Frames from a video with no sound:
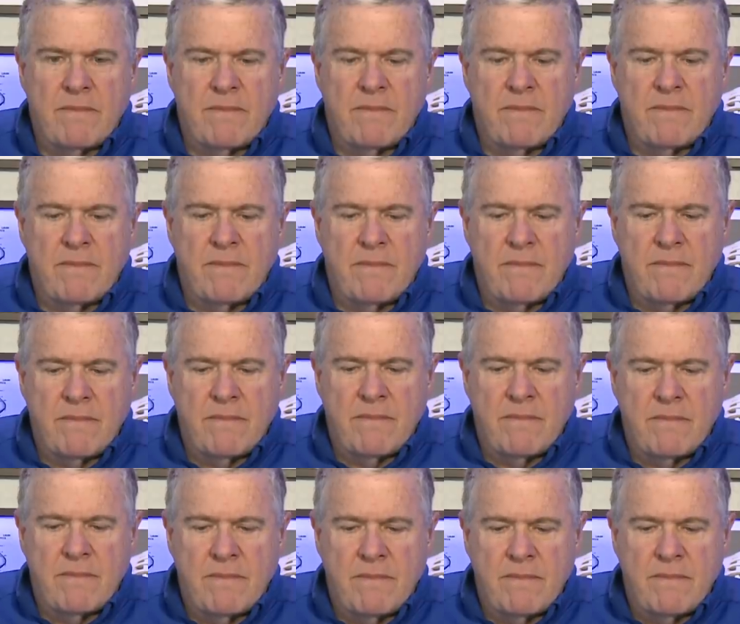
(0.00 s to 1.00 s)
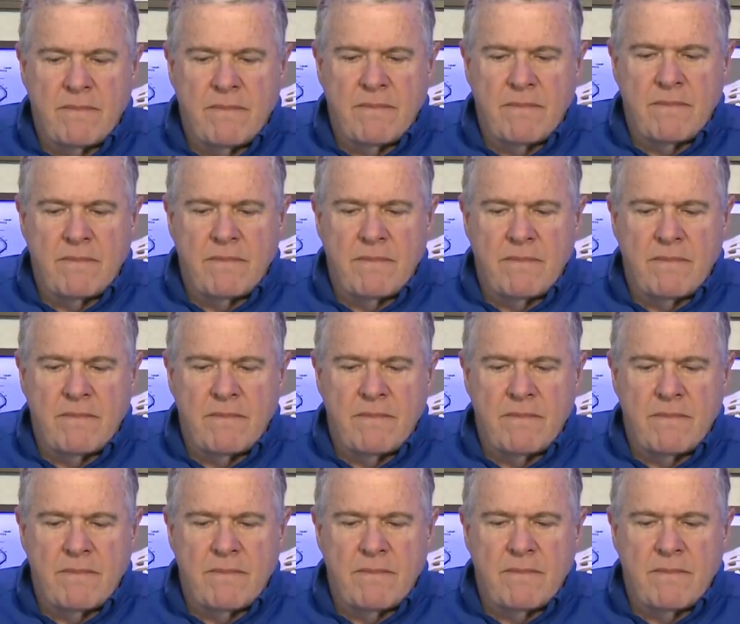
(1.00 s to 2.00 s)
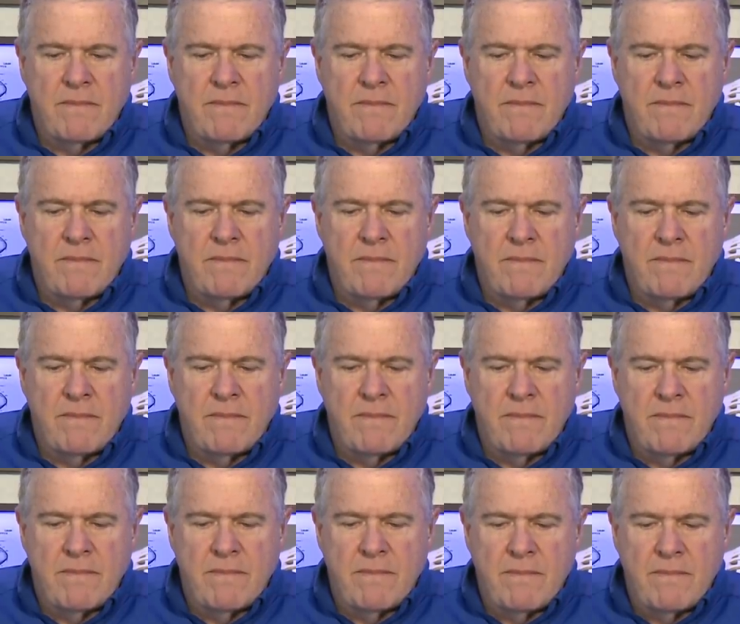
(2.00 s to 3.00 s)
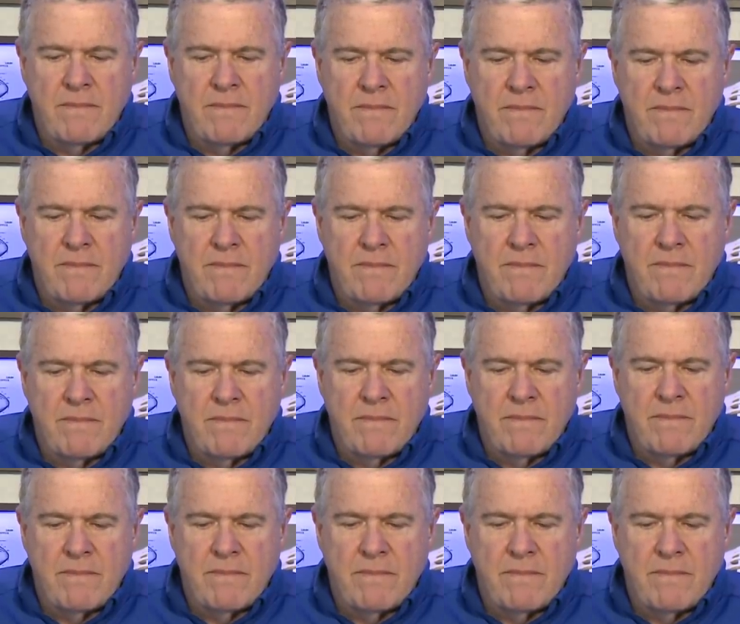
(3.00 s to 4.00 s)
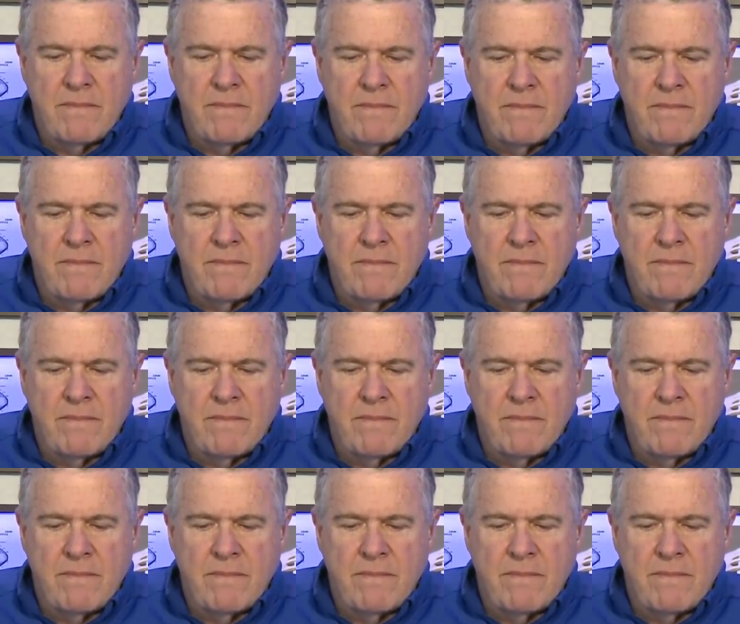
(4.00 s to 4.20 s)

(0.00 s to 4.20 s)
This person isn't speaking.